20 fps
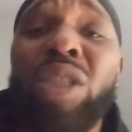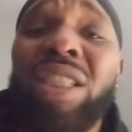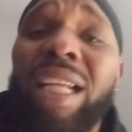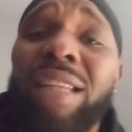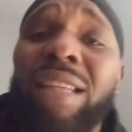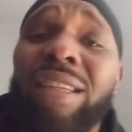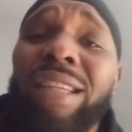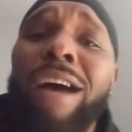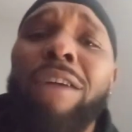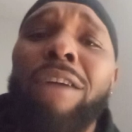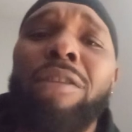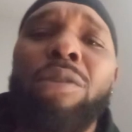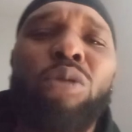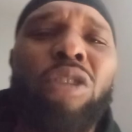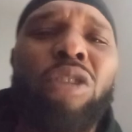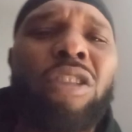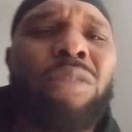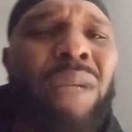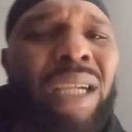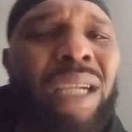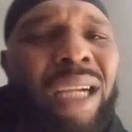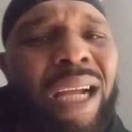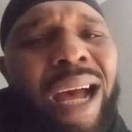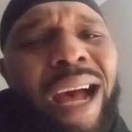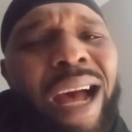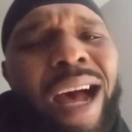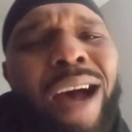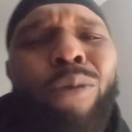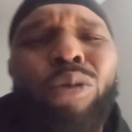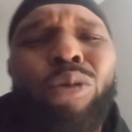which I thought it was, but
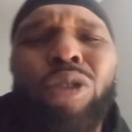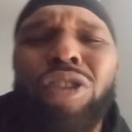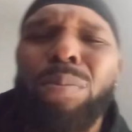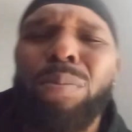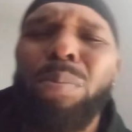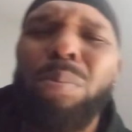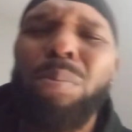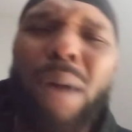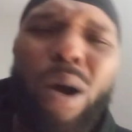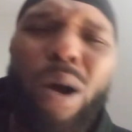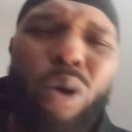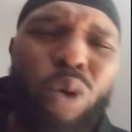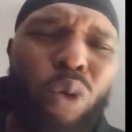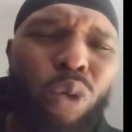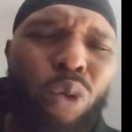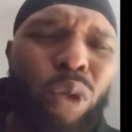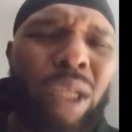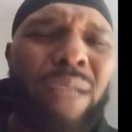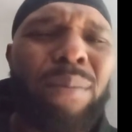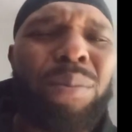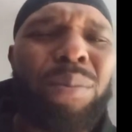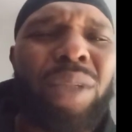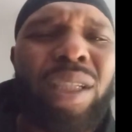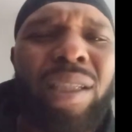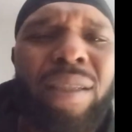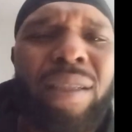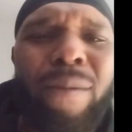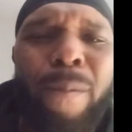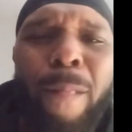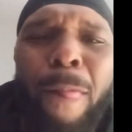God was molding
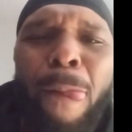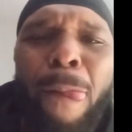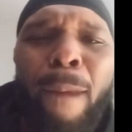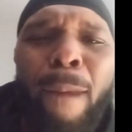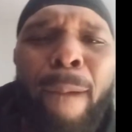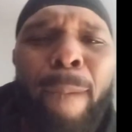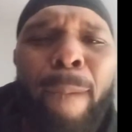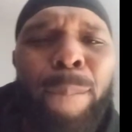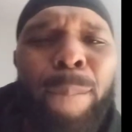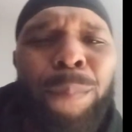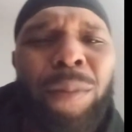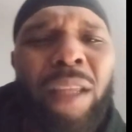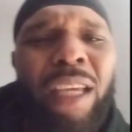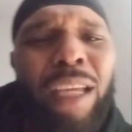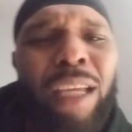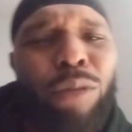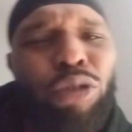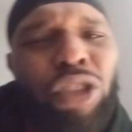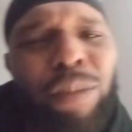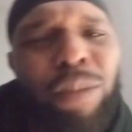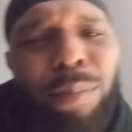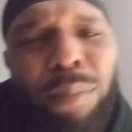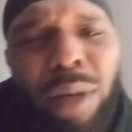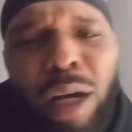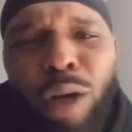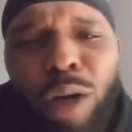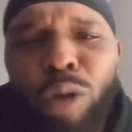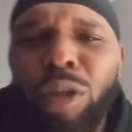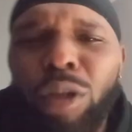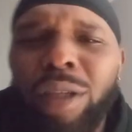me. He was
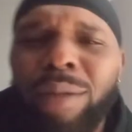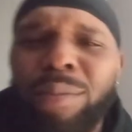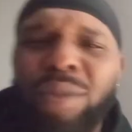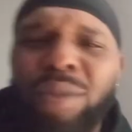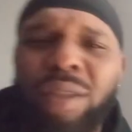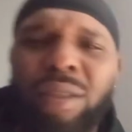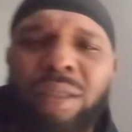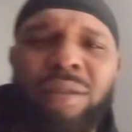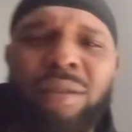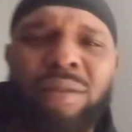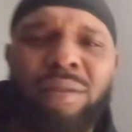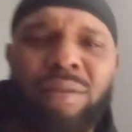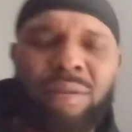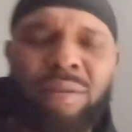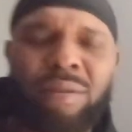molding me.